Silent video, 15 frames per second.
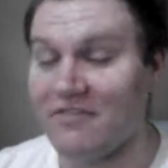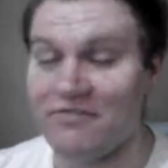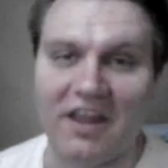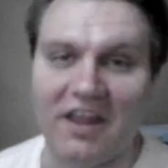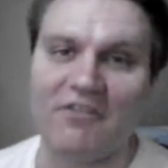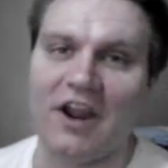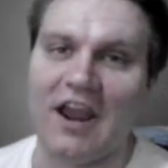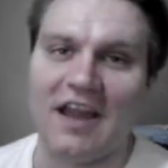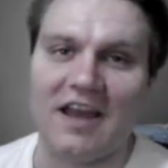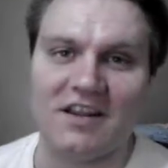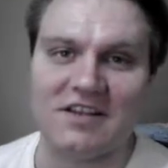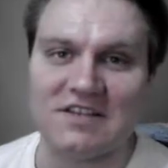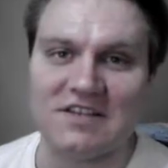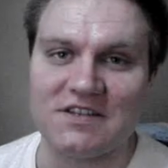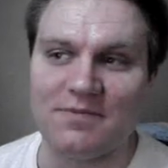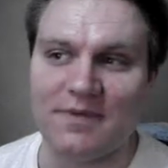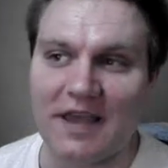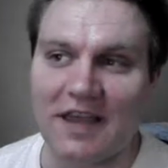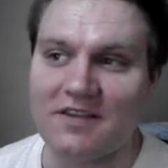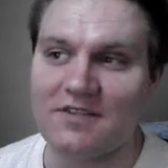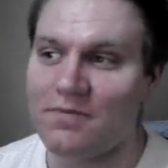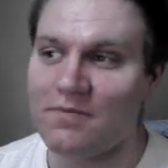I've never had a six
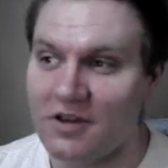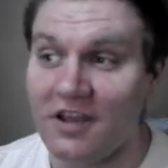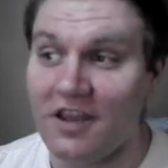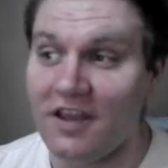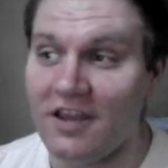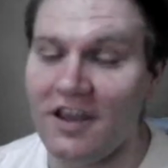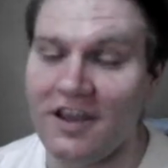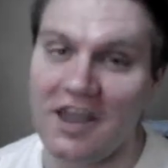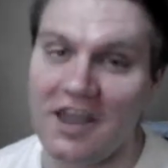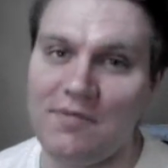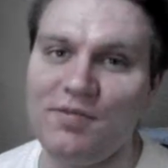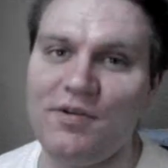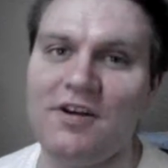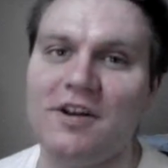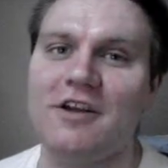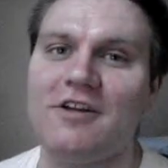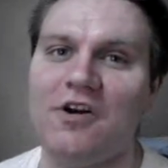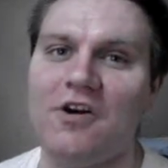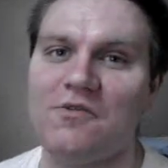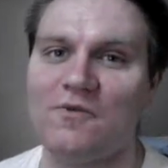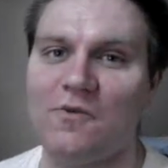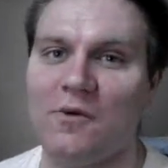pack, but I came pretty
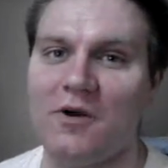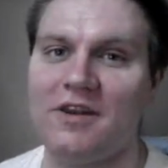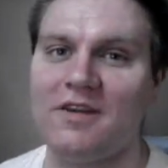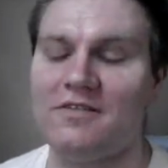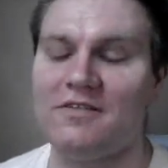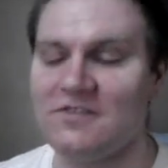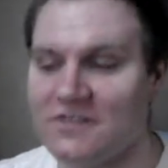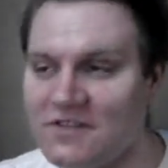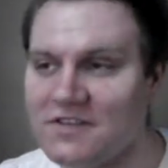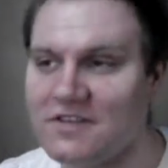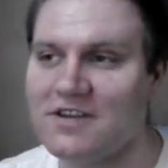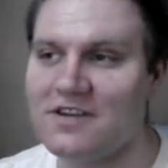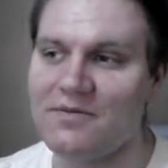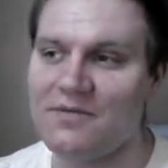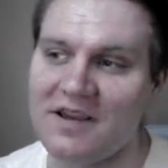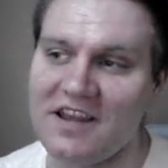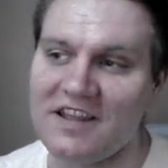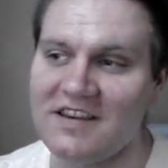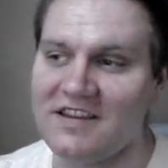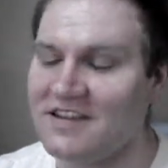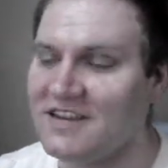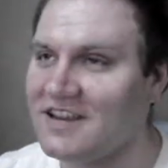close once,
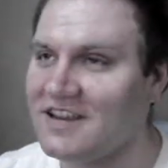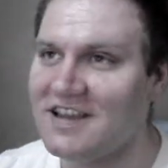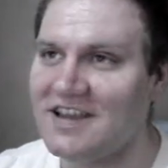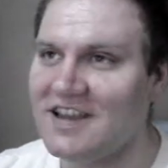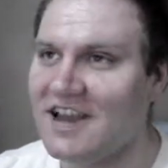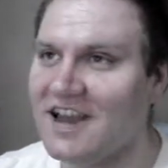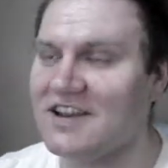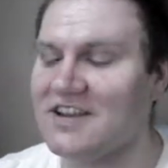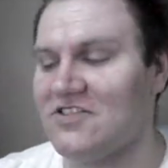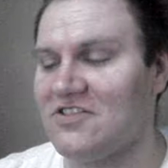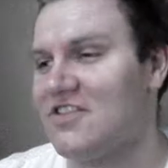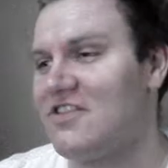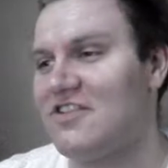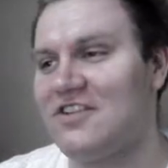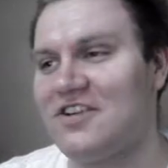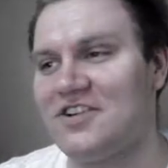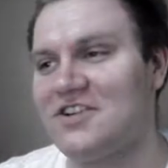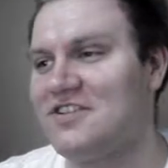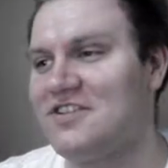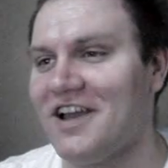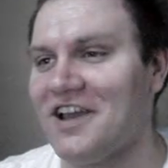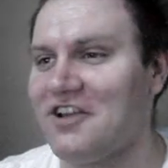but
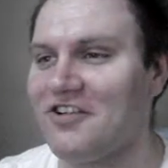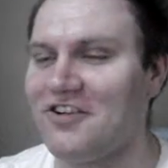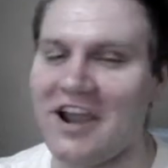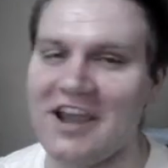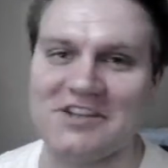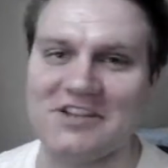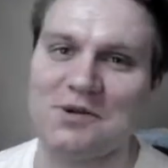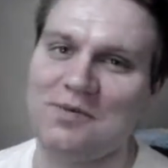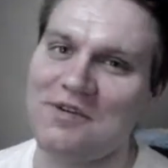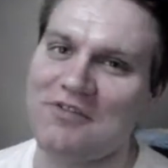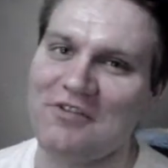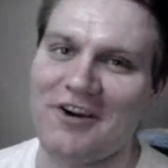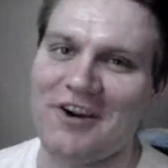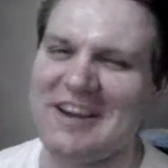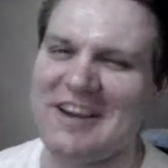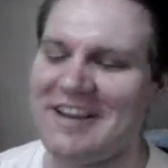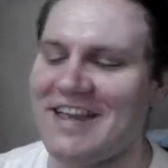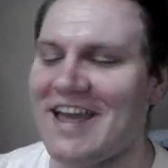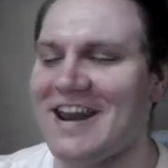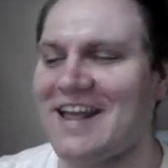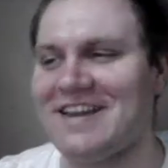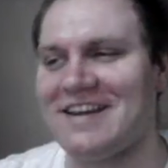I crashed before I could
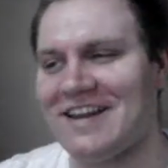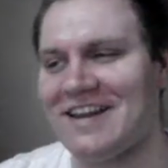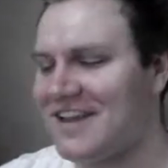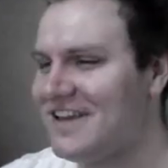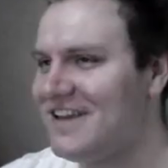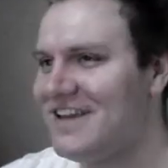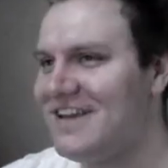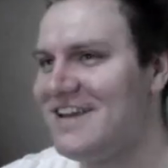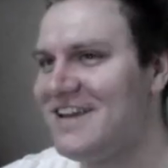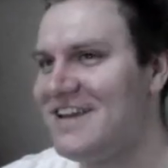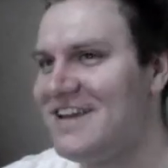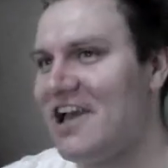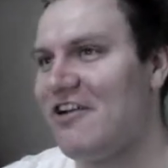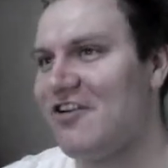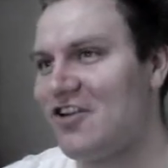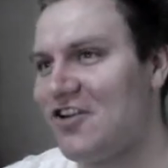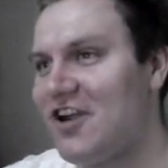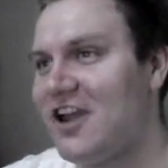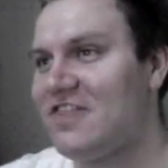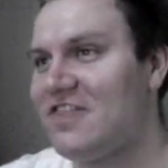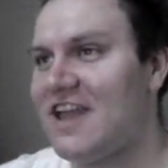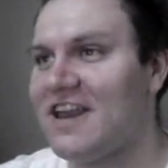get it, and I
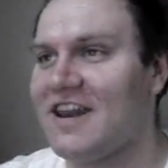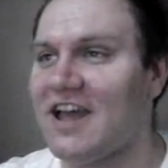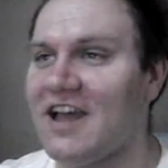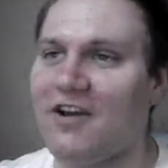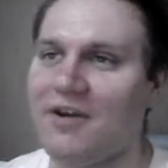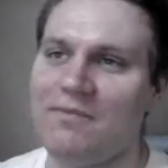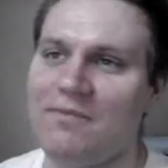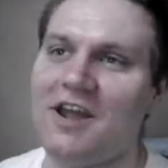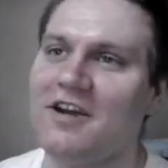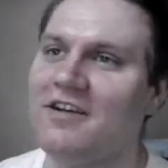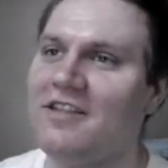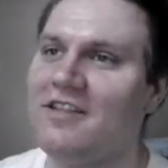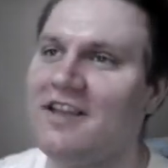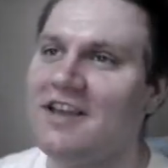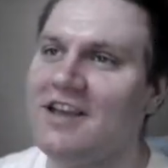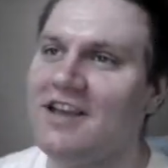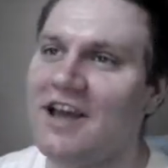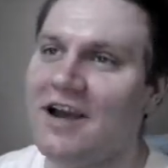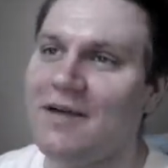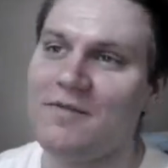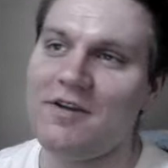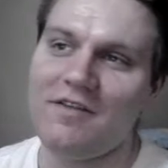regret that now.
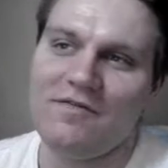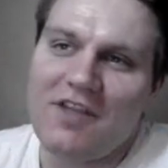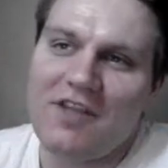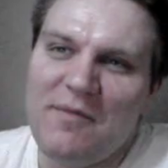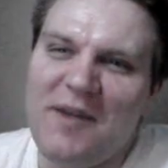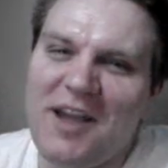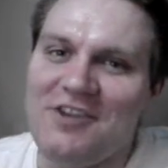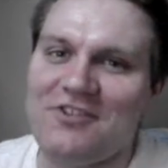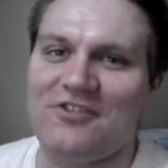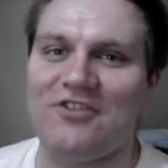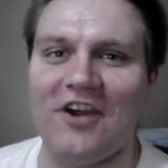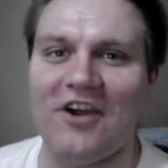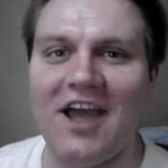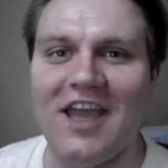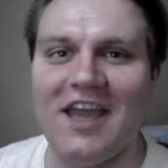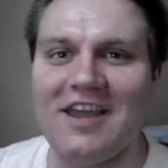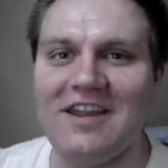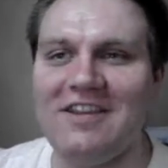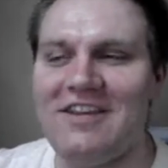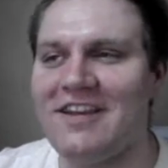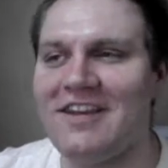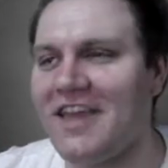I might try
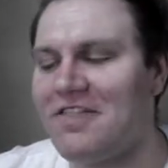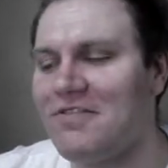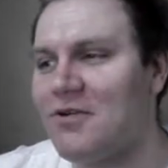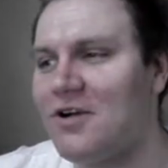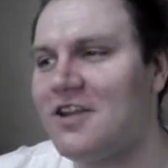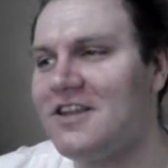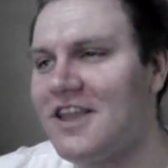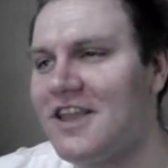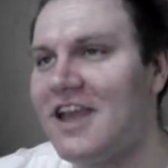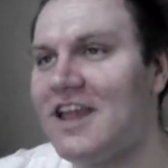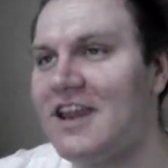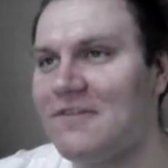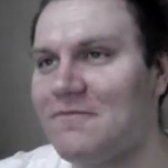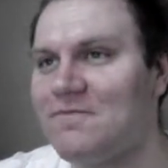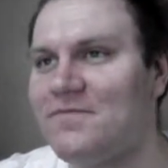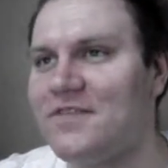to get one again.